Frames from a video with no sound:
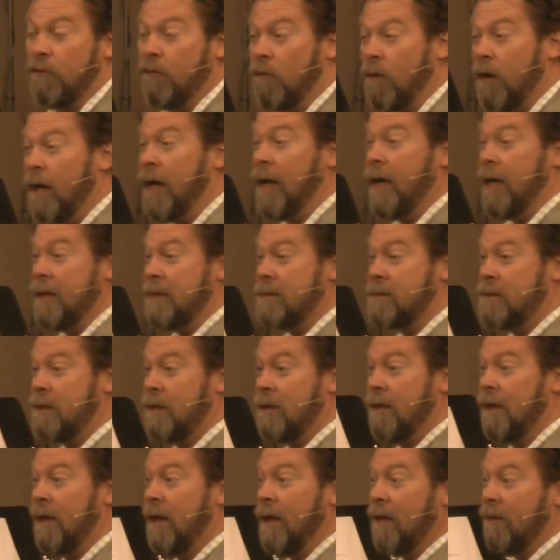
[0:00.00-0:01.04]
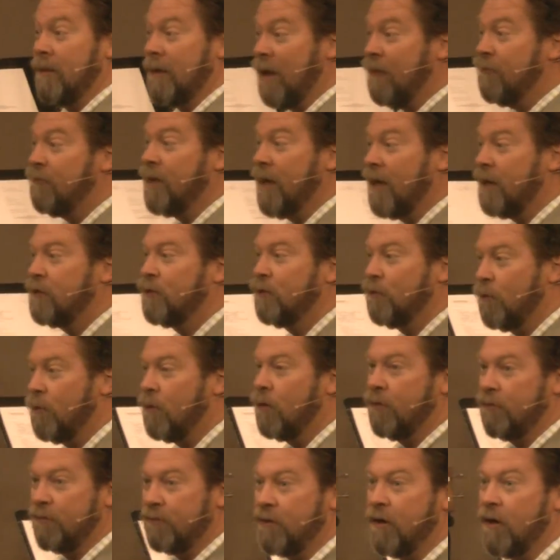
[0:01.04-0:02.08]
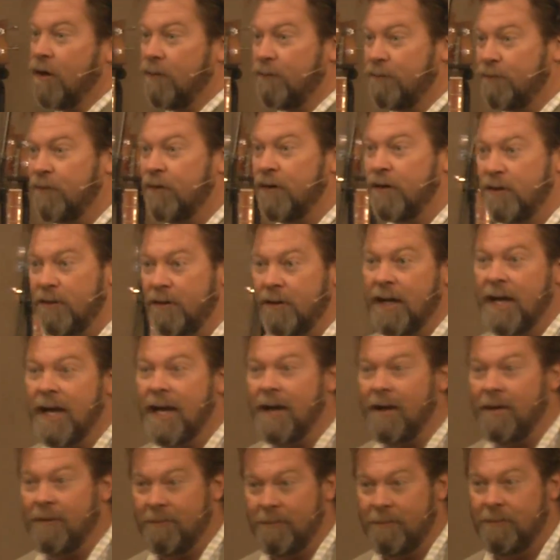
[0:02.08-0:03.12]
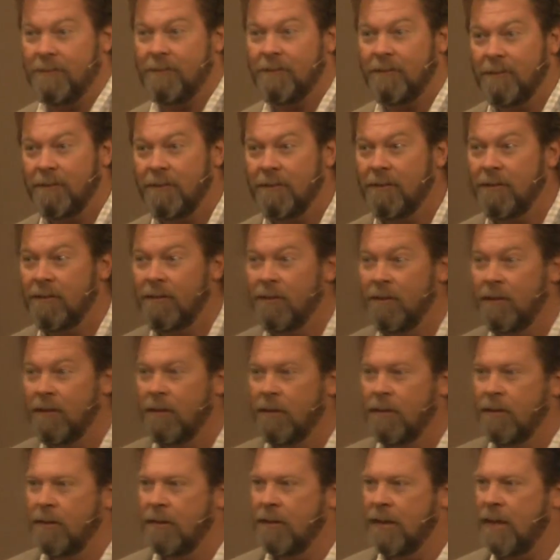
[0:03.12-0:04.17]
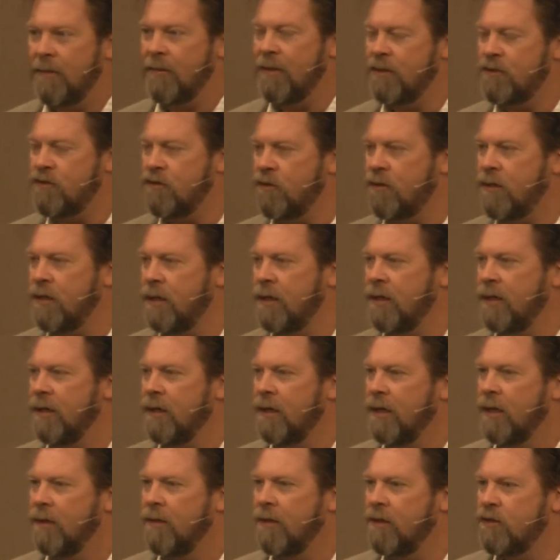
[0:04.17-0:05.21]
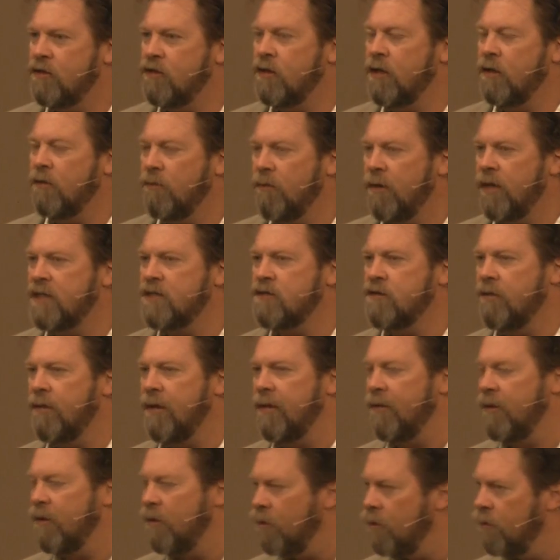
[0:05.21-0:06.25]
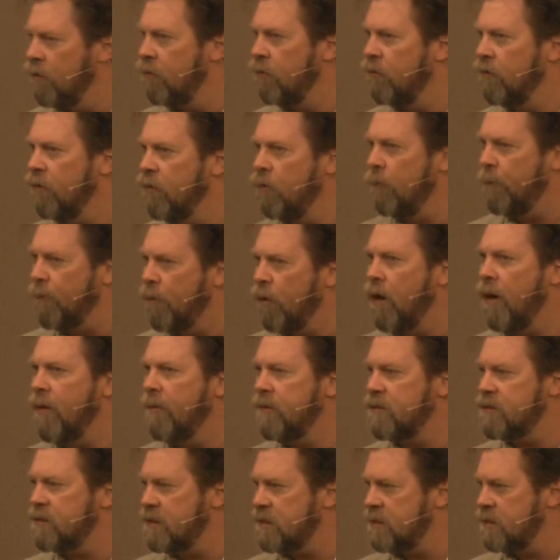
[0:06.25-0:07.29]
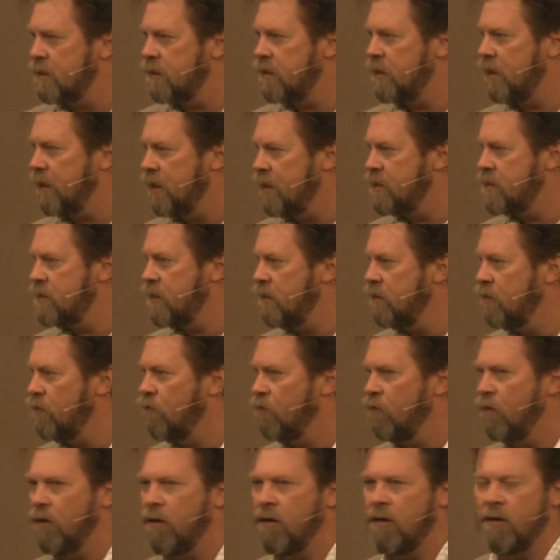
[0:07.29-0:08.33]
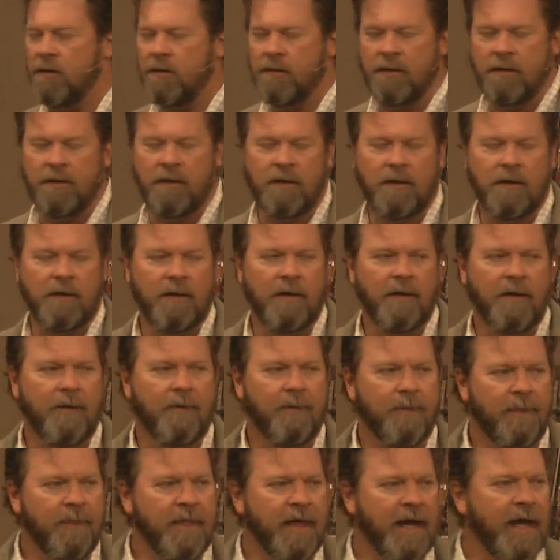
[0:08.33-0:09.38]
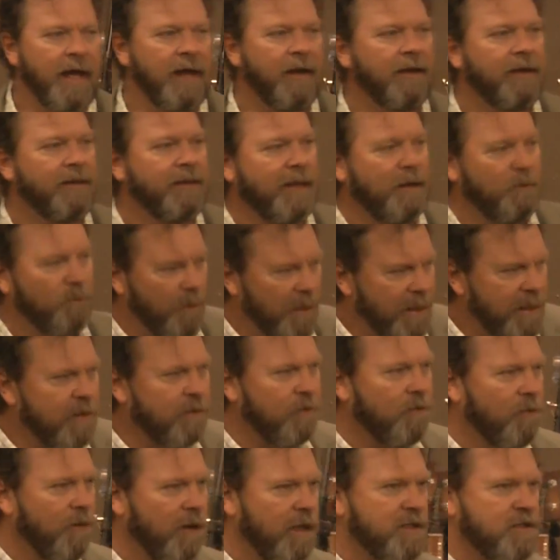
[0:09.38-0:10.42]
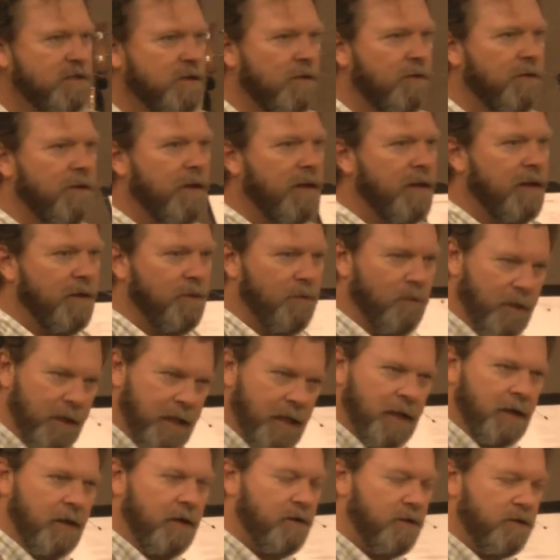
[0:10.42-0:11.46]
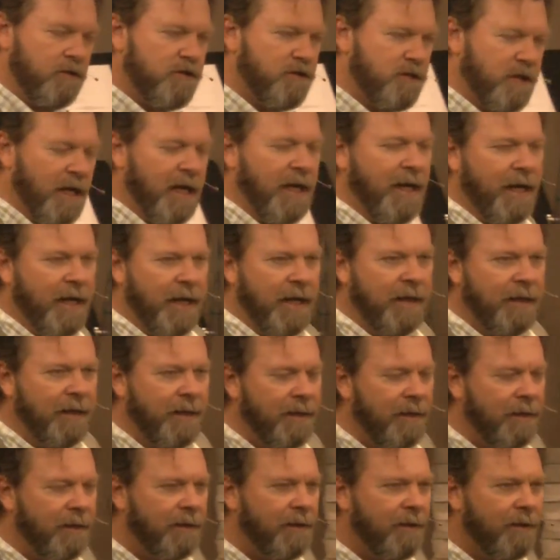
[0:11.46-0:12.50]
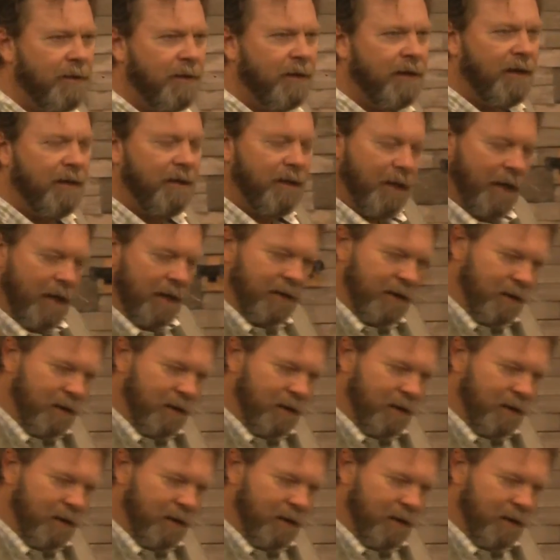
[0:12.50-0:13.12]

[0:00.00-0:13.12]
ways that they've got the Word of God figured out, and that you can rest on that. And there are promises and things in the Word that we can rest on, that, and that we can understand, and